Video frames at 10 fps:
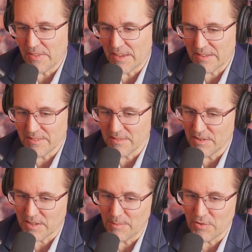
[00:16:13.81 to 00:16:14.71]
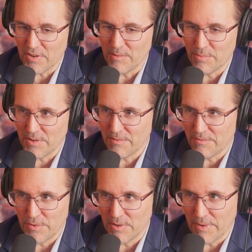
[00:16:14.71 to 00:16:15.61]
think is, look, I'm trying to put
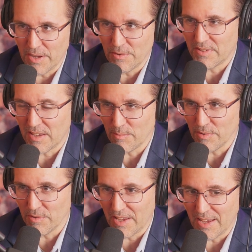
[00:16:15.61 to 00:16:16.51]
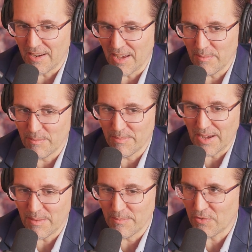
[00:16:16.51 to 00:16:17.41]
food on my own table, and
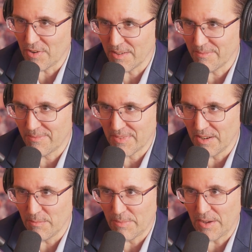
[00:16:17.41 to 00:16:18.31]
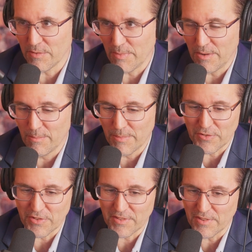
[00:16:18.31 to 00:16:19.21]
I'm trying to balance my own
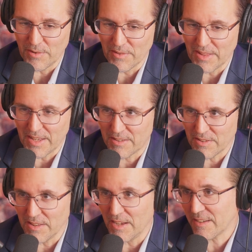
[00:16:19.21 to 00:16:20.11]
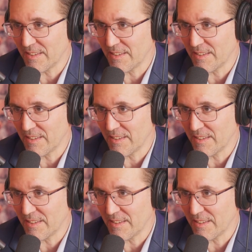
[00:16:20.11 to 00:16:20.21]
budget. So like, good luck.